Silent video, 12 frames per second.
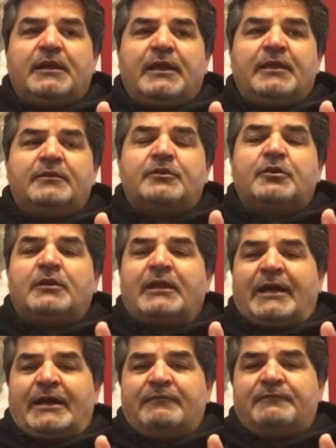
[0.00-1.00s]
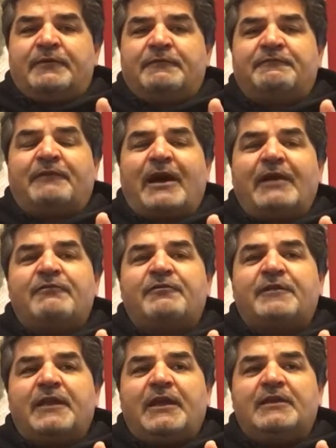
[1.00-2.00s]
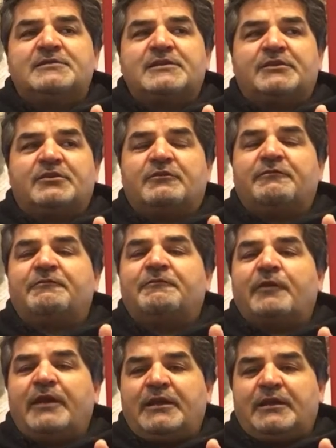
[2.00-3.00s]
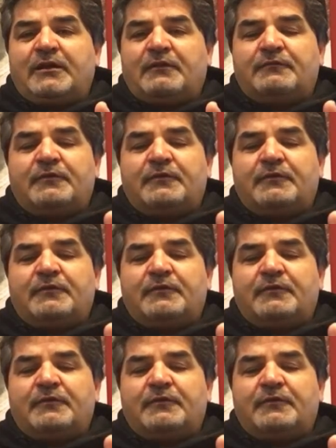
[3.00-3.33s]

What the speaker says: in their life, 5 things that they're afraid of,